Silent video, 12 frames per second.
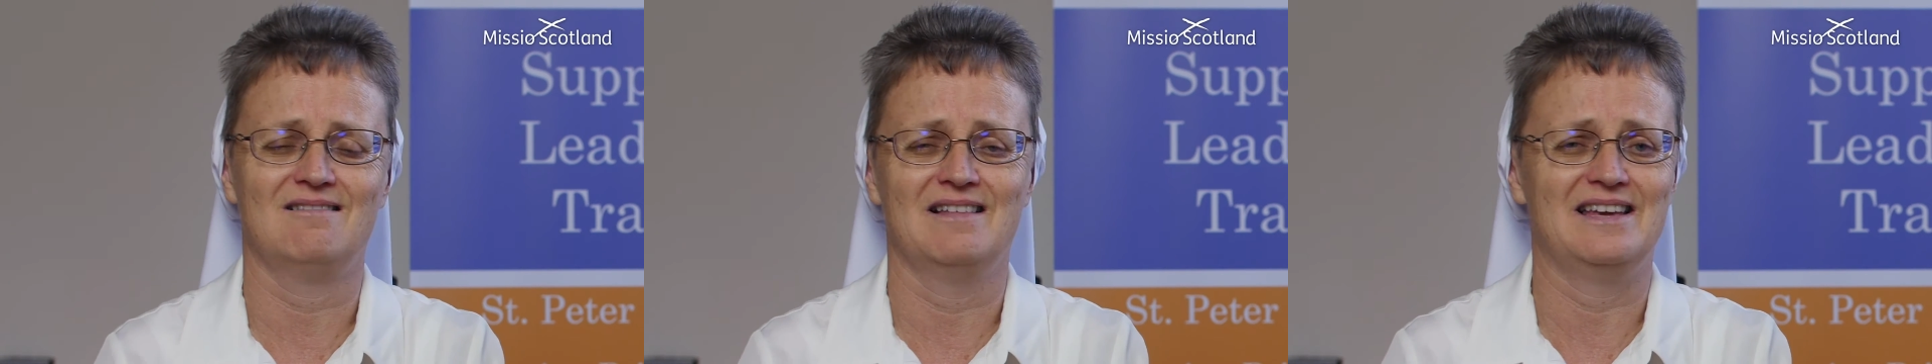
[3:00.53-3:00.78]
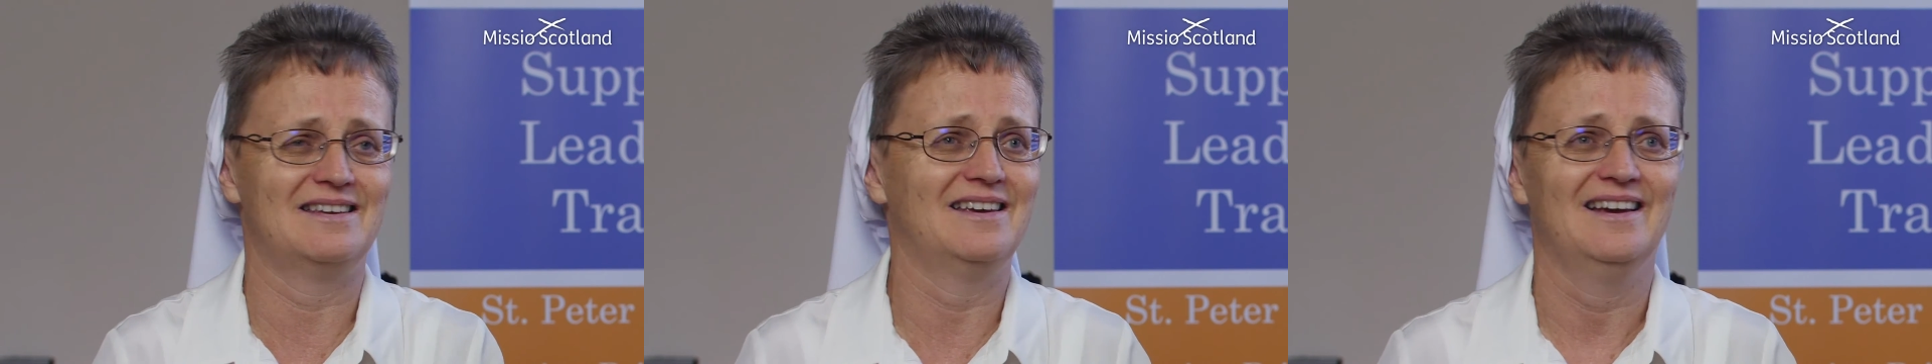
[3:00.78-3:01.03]

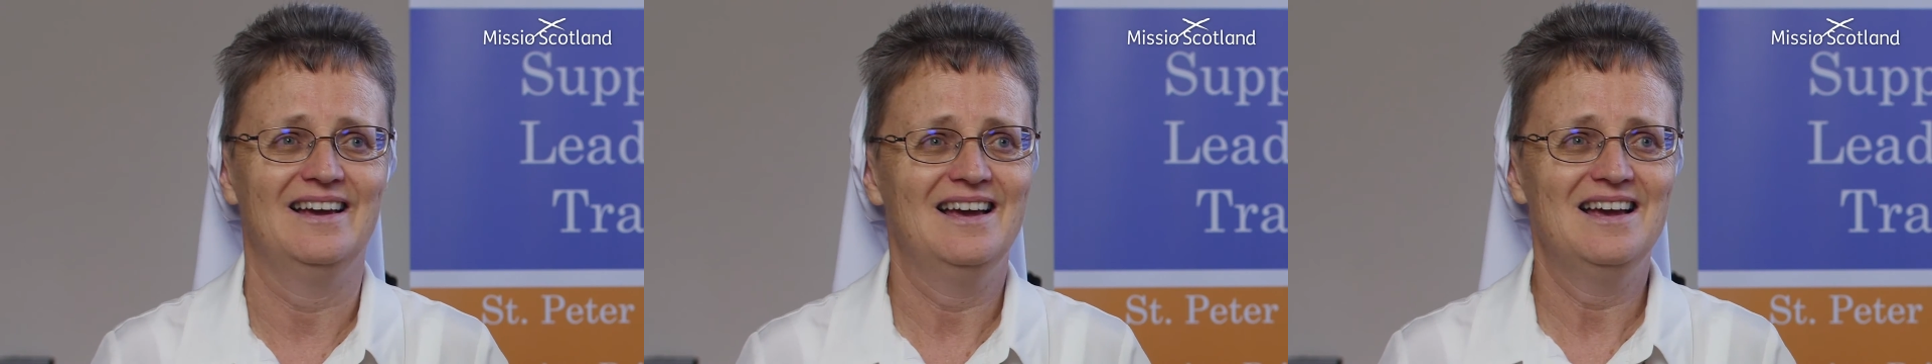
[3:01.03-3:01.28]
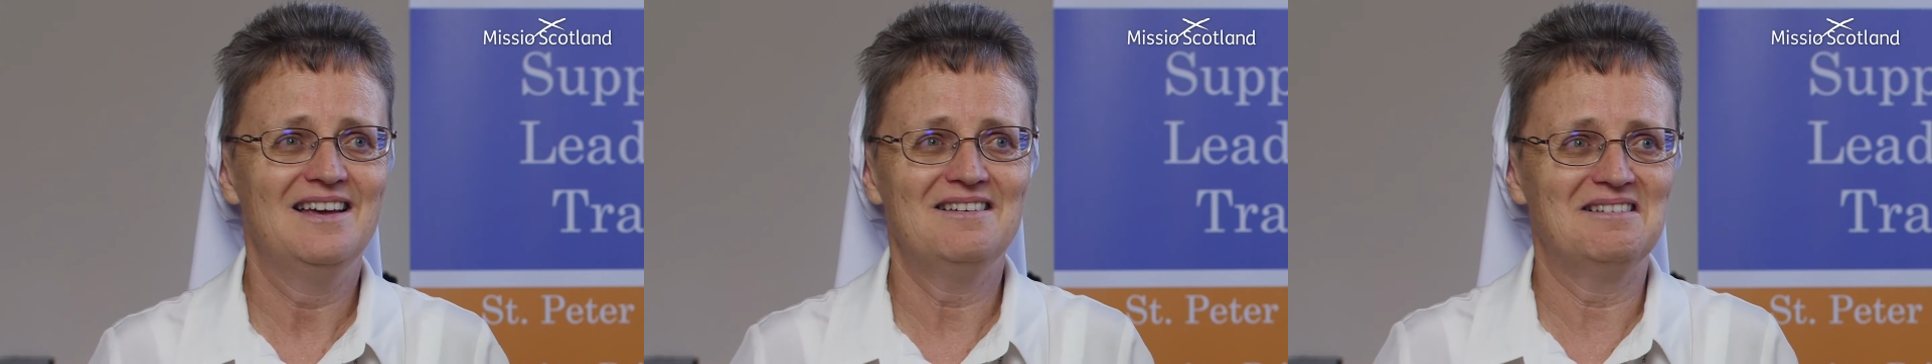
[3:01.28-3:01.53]
like
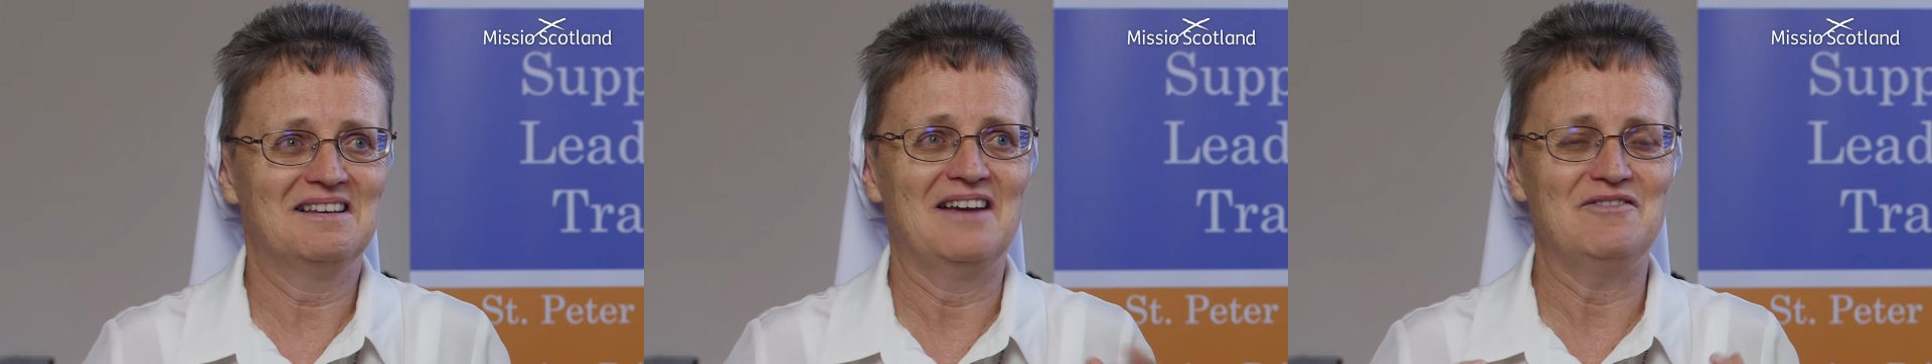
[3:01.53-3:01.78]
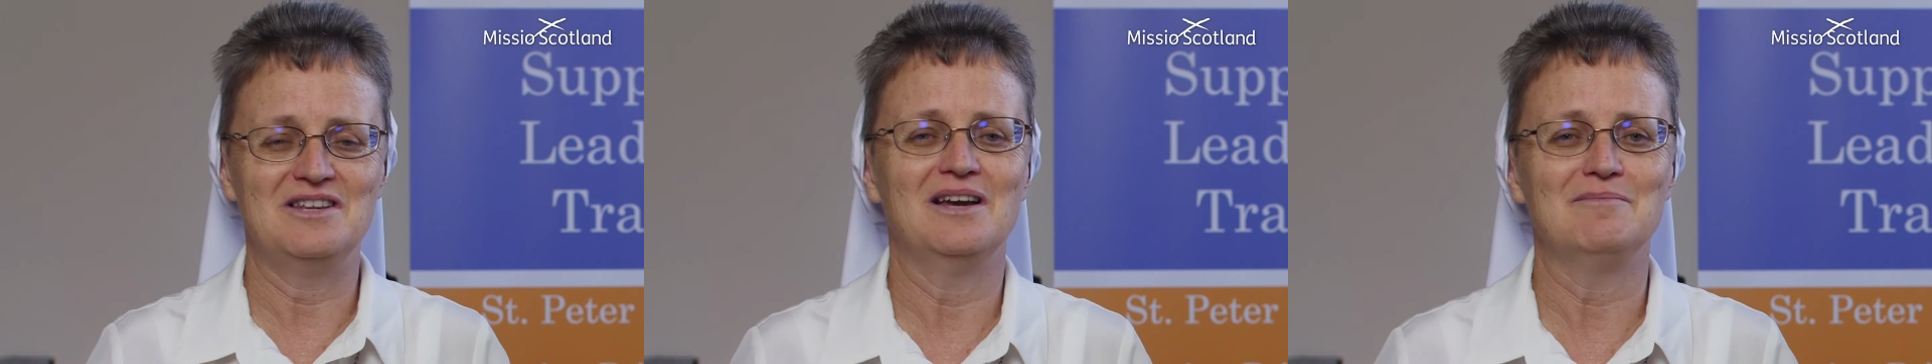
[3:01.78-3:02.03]

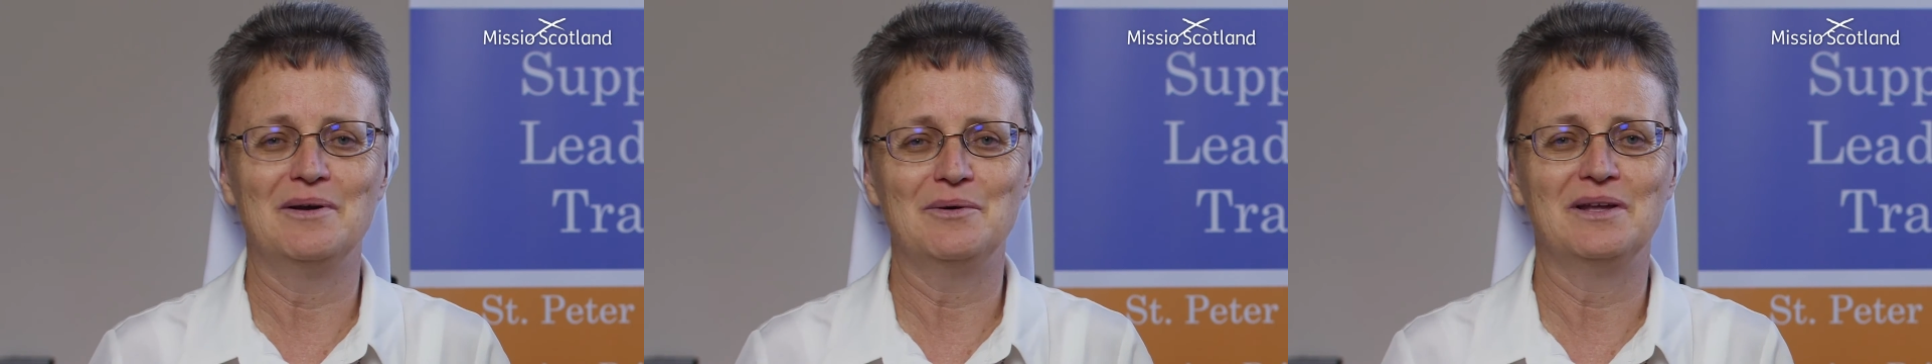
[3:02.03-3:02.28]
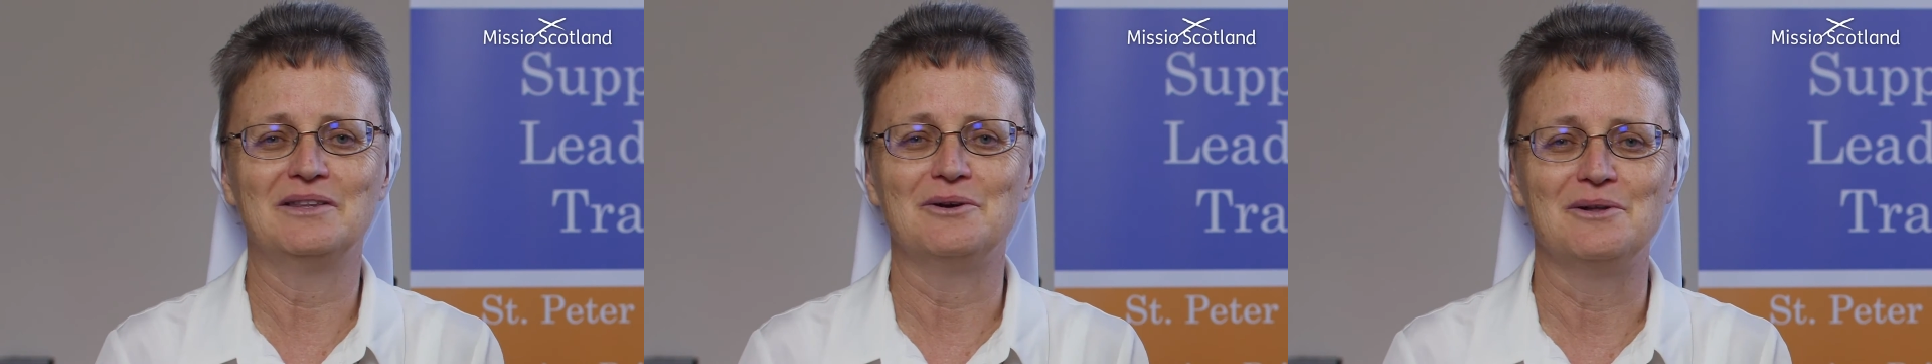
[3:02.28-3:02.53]
giving you a
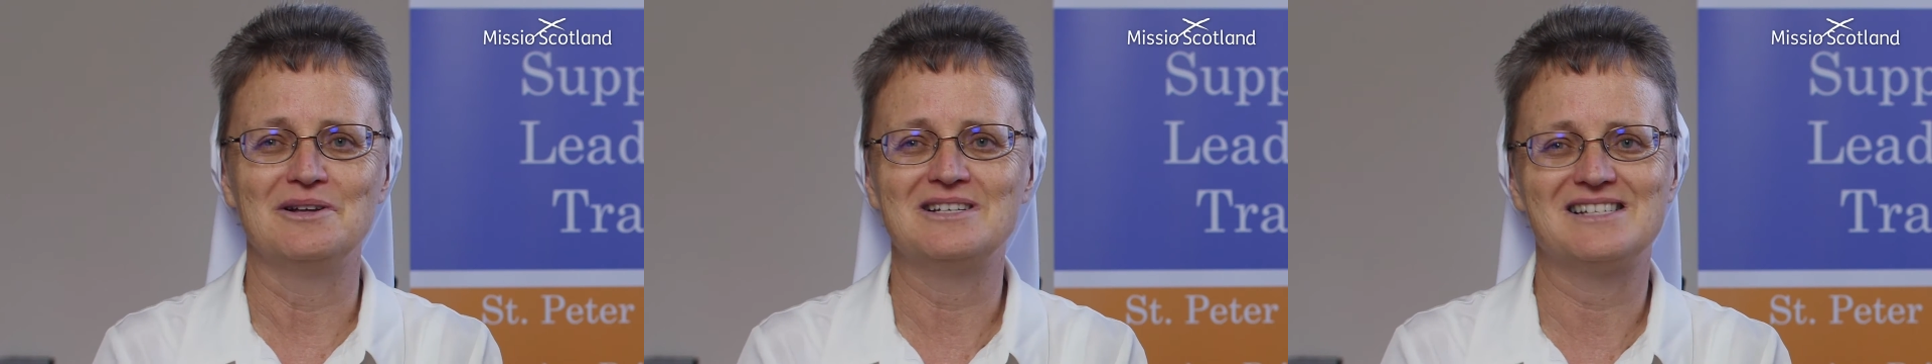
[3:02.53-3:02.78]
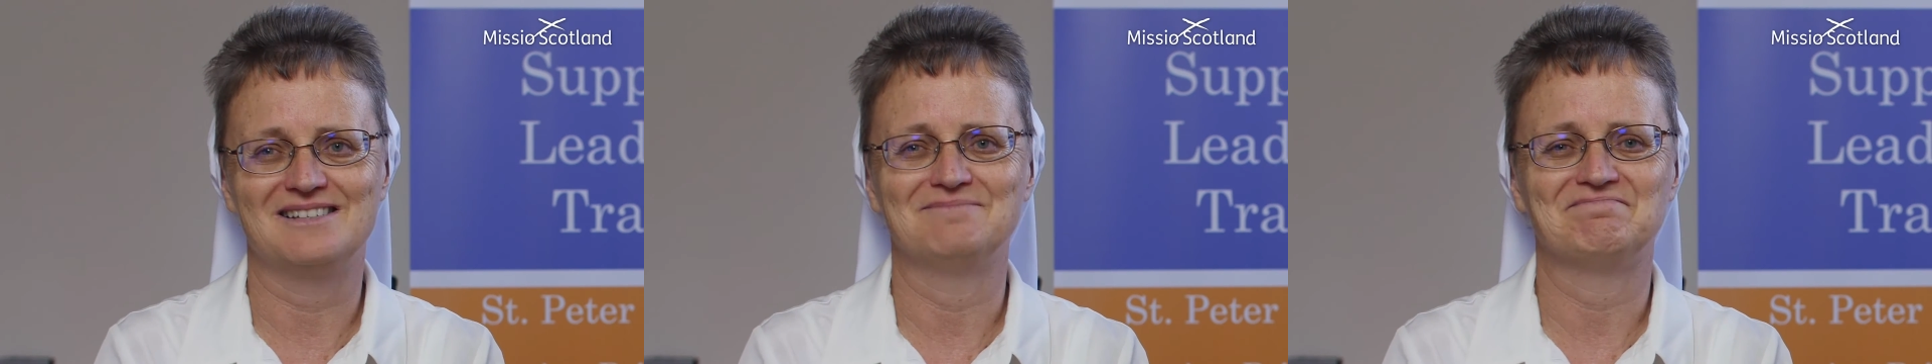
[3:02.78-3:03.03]
million
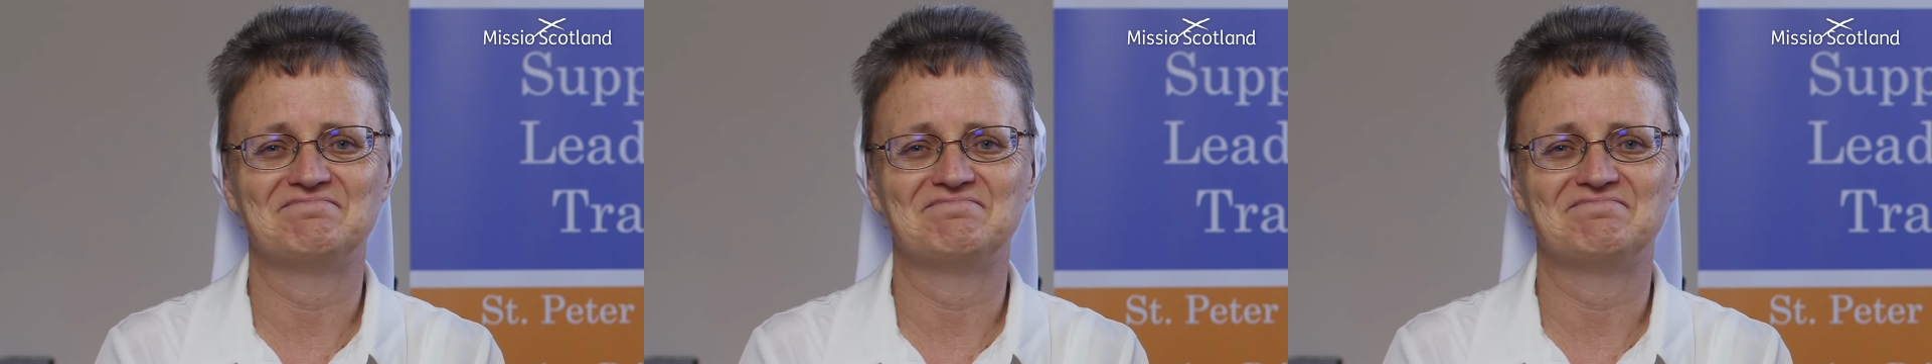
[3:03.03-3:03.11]
dollars.